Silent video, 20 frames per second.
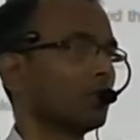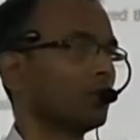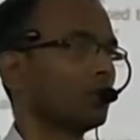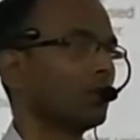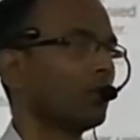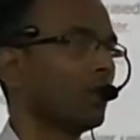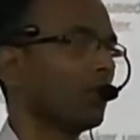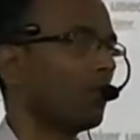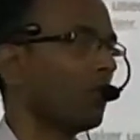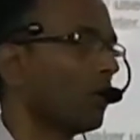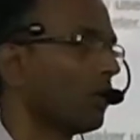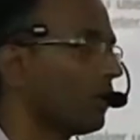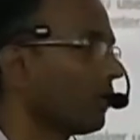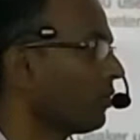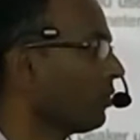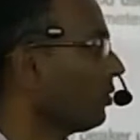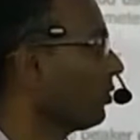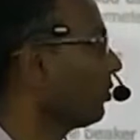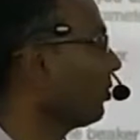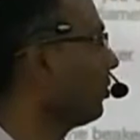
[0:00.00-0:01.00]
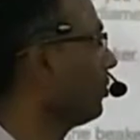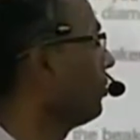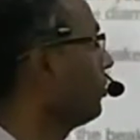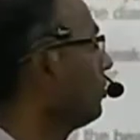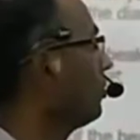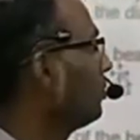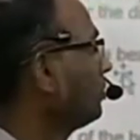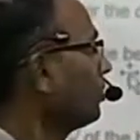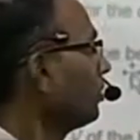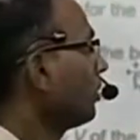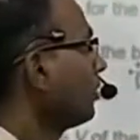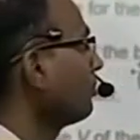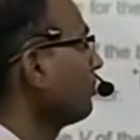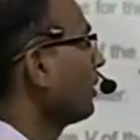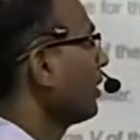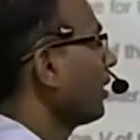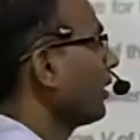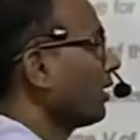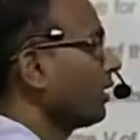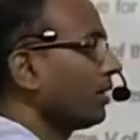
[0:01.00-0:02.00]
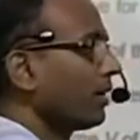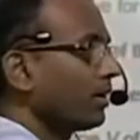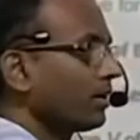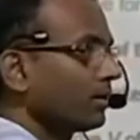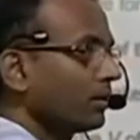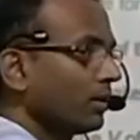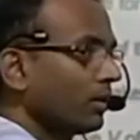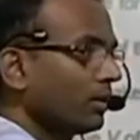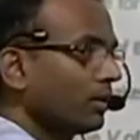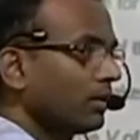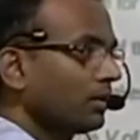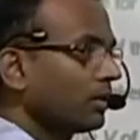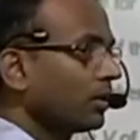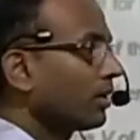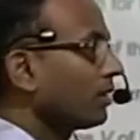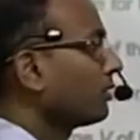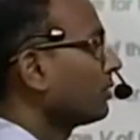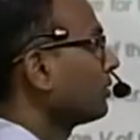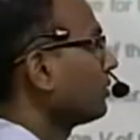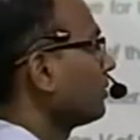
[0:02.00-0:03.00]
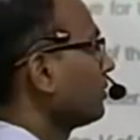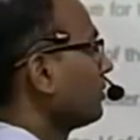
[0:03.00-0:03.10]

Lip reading: They want you to use your brain and think and